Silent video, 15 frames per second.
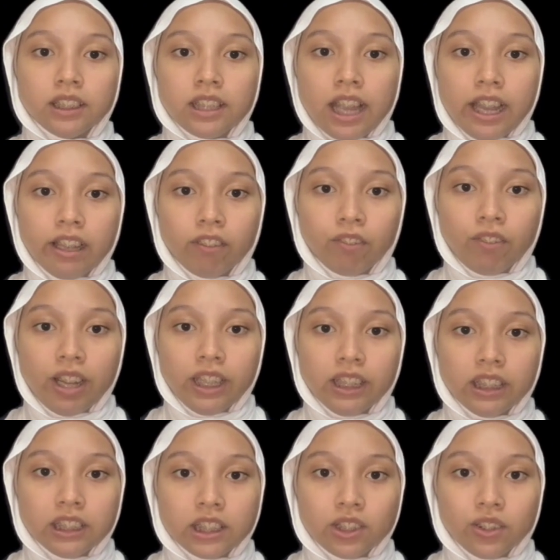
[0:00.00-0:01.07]
that affect
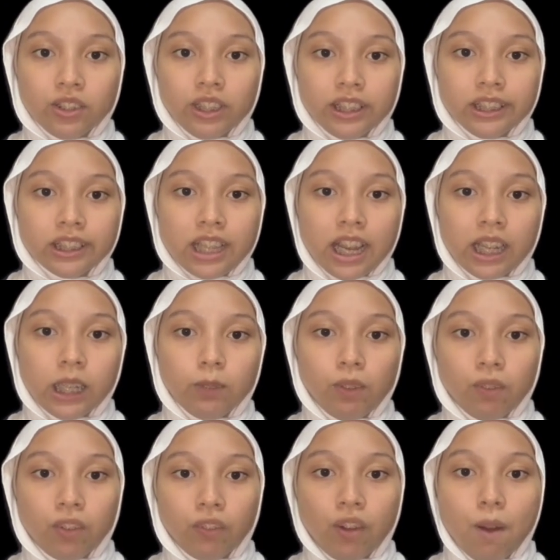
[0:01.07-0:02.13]
a student's
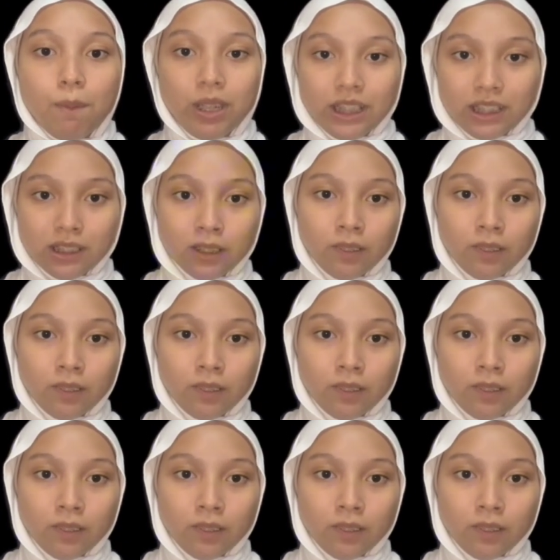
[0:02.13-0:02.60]
academic performance.